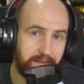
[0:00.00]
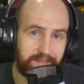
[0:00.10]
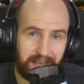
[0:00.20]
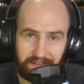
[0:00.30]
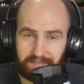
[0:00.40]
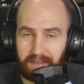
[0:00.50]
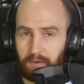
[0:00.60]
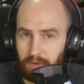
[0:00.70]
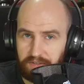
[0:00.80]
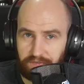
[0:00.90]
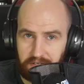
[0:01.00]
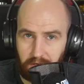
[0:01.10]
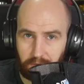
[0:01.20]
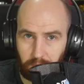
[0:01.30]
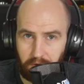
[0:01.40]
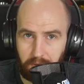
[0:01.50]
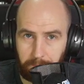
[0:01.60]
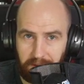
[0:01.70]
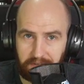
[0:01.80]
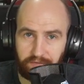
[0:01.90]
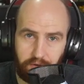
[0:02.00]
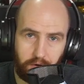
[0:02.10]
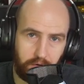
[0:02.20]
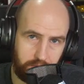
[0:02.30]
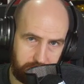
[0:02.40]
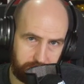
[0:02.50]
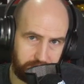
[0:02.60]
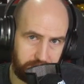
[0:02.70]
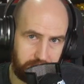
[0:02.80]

Testing which videos work best for your audience.